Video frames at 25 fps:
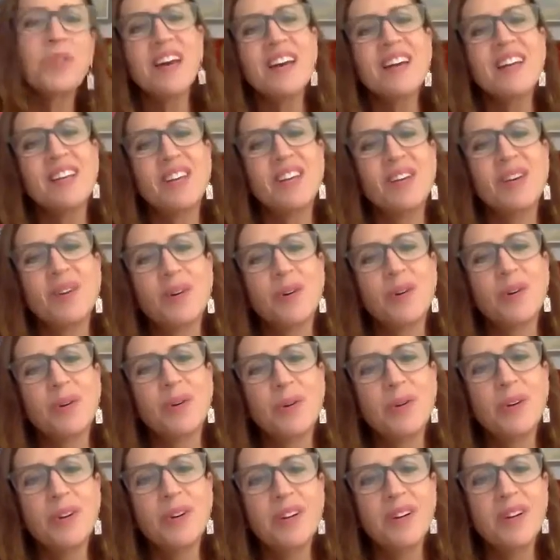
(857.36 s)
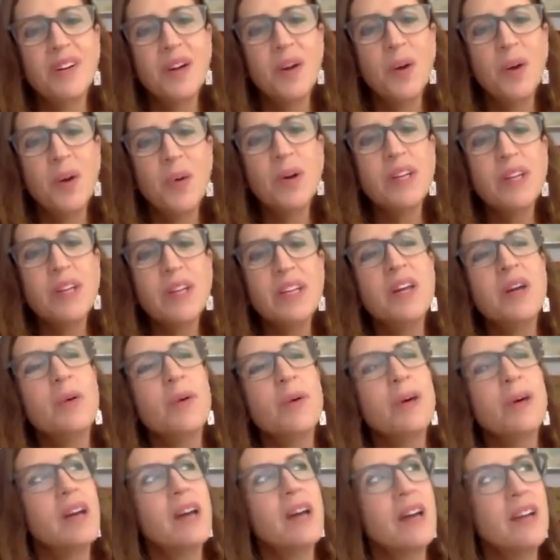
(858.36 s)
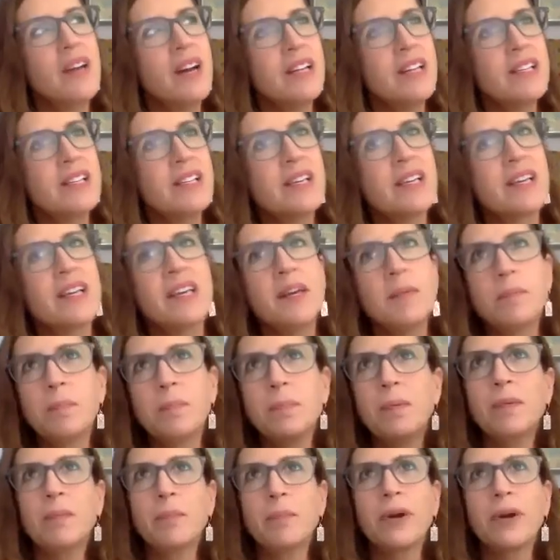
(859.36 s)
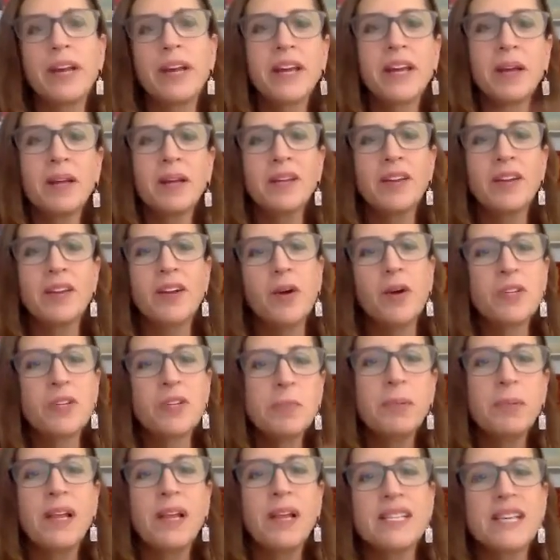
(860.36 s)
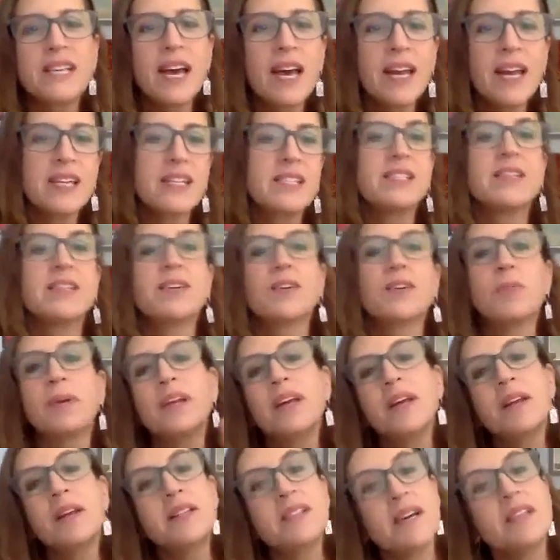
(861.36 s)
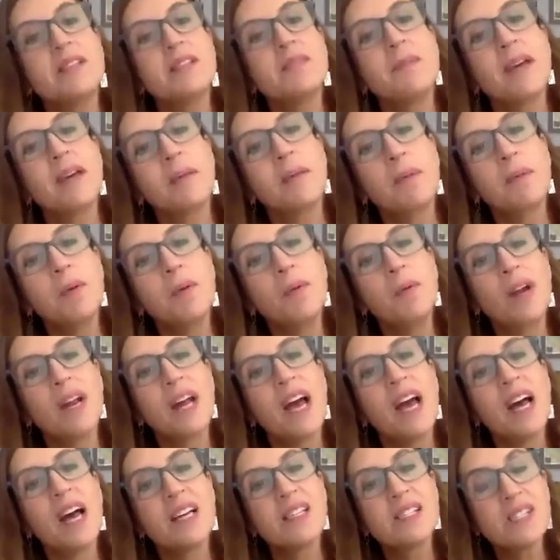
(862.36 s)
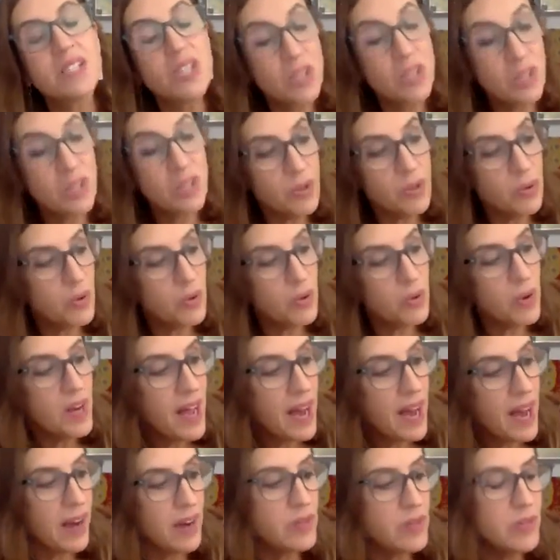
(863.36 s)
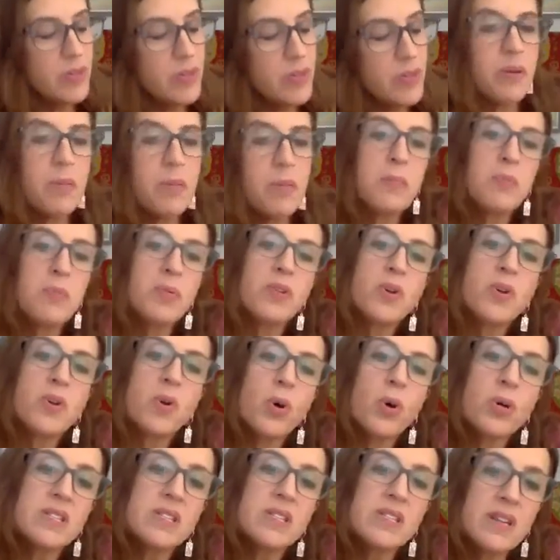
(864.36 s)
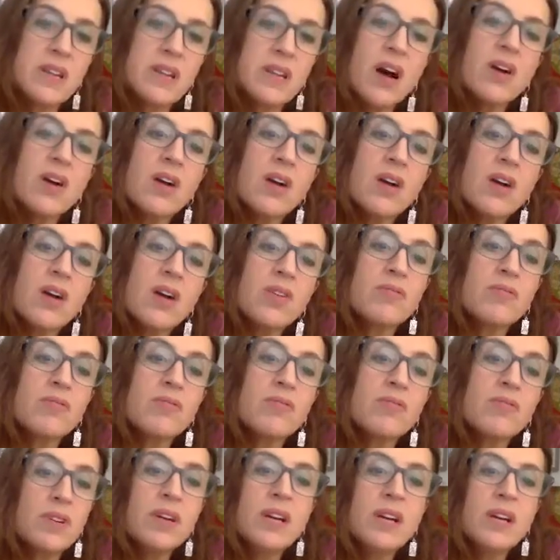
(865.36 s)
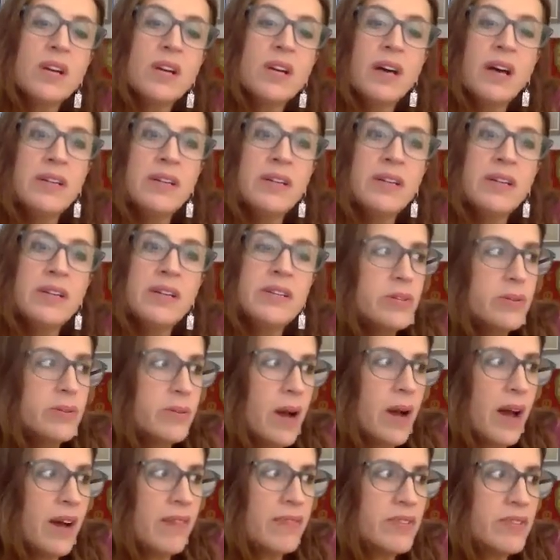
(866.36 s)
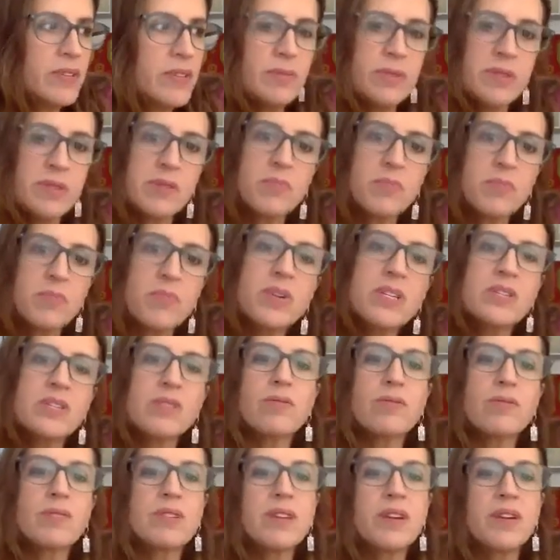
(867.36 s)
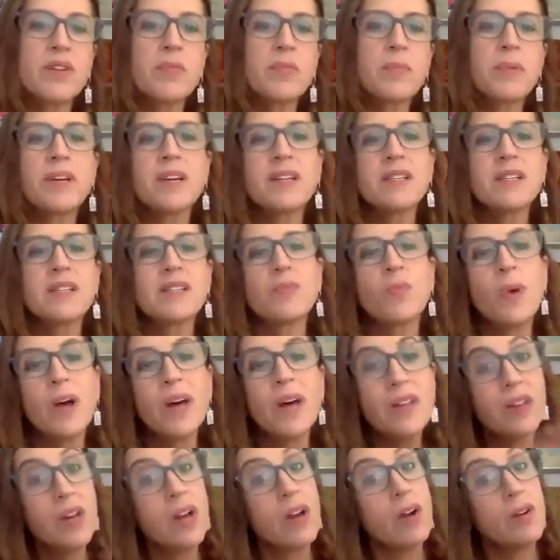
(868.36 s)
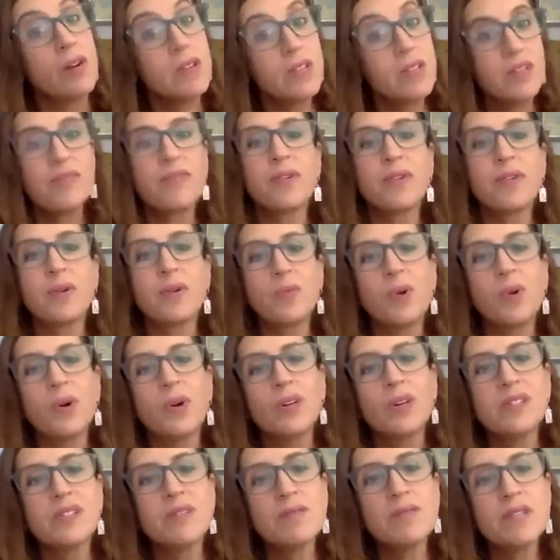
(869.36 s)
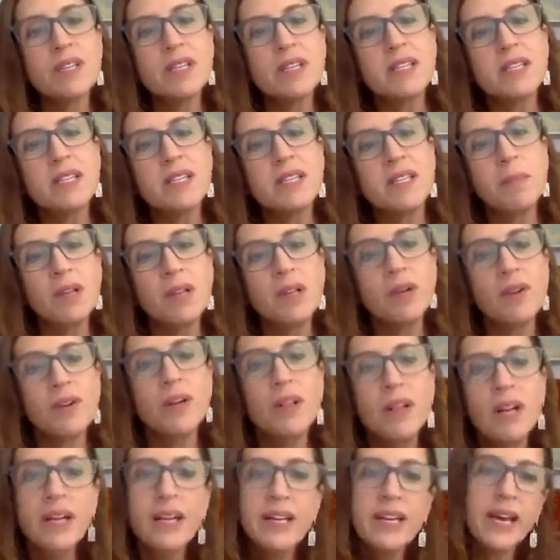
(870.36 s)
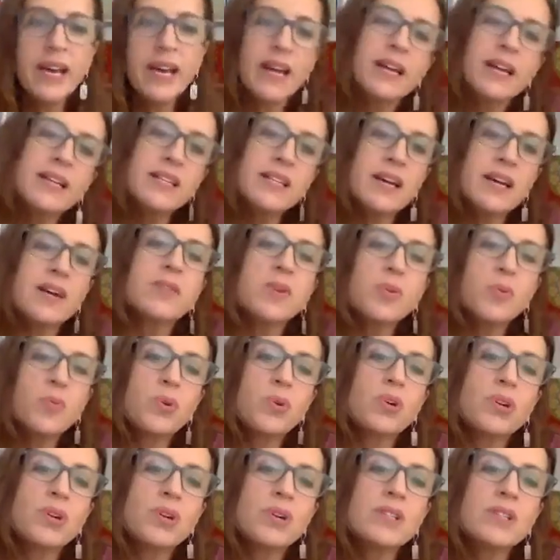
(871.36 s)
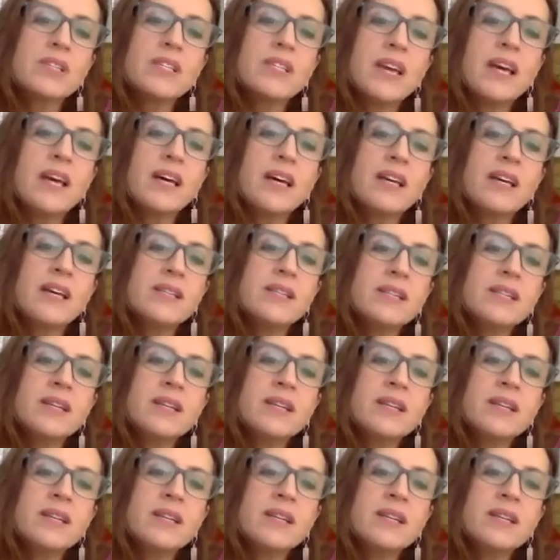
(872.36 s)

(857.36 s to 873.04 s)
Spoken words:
thank you. Well, you know, not to keep bringing, you know, to play tennis here, but it does make me want to ask you, how did you come up with court stenographer? And did you have to do some research there? Because while they are different roles, there's a similar getting down the words and